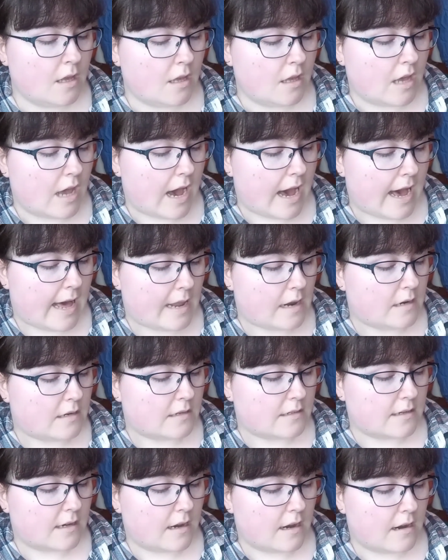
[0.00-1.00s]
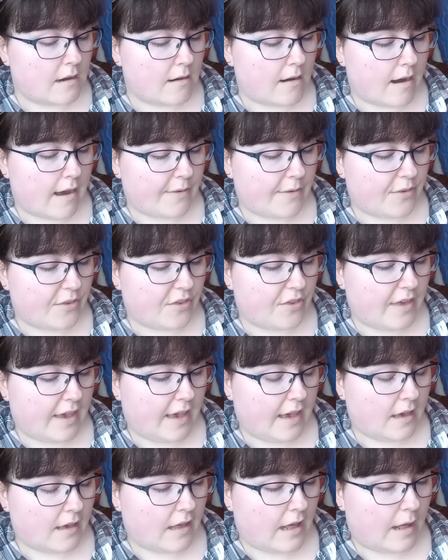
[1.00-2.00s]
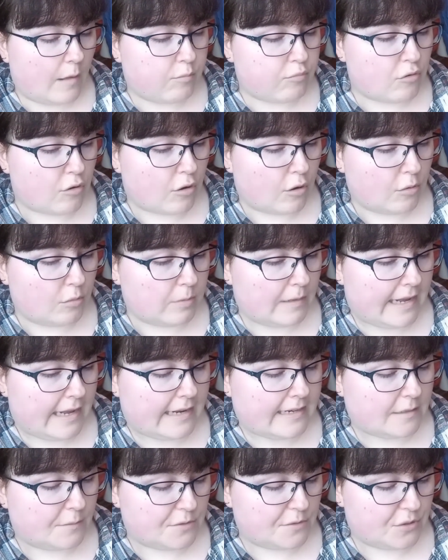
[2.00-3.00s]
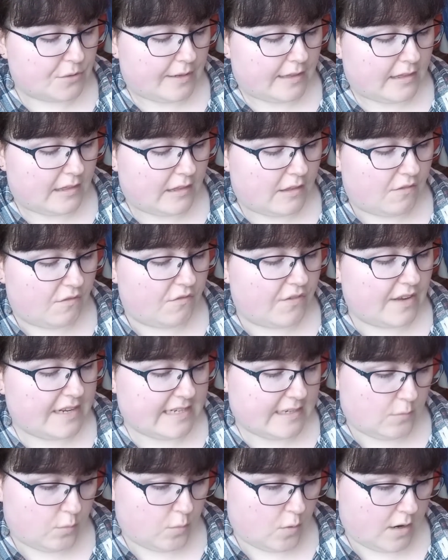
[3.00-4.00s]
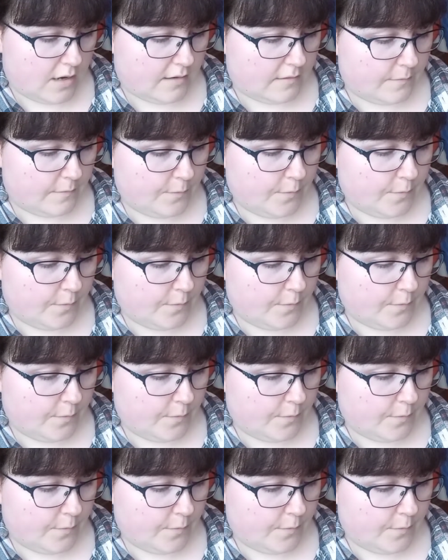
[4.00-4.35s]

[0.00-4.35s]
And I think I'll probably end up doing the fitted one